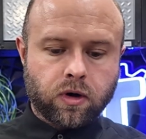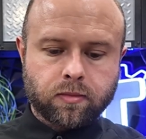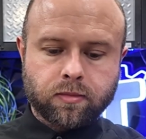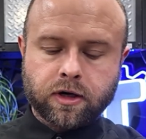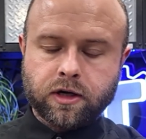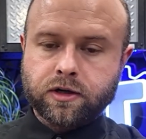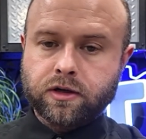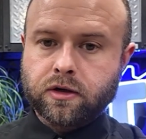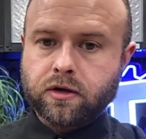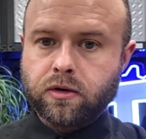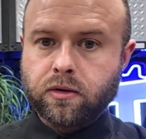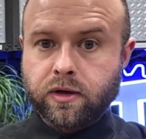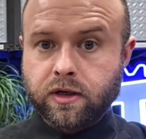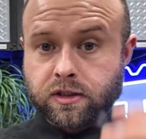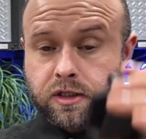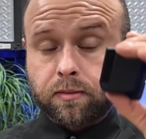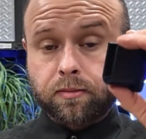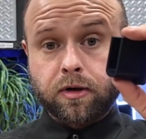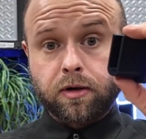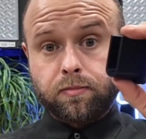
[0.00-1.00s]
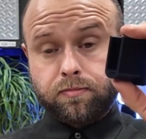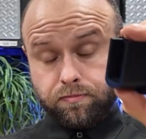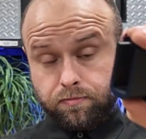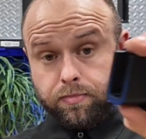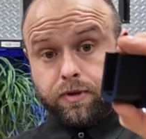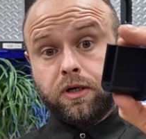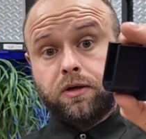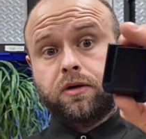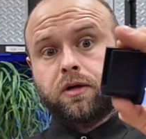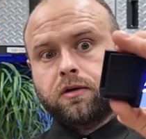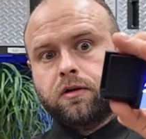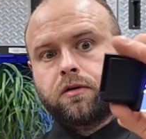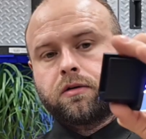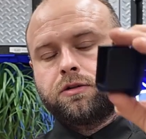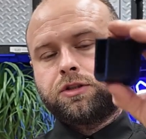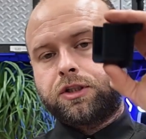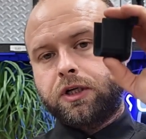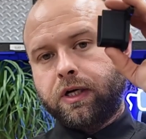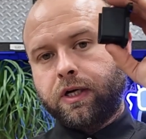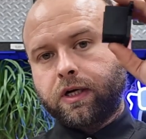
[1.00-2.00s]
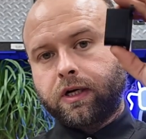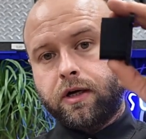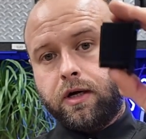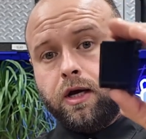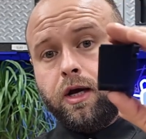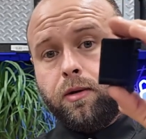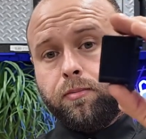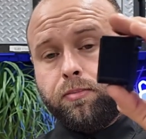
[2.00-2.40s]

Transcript: What I'm going to do is I'm going to build a little jig,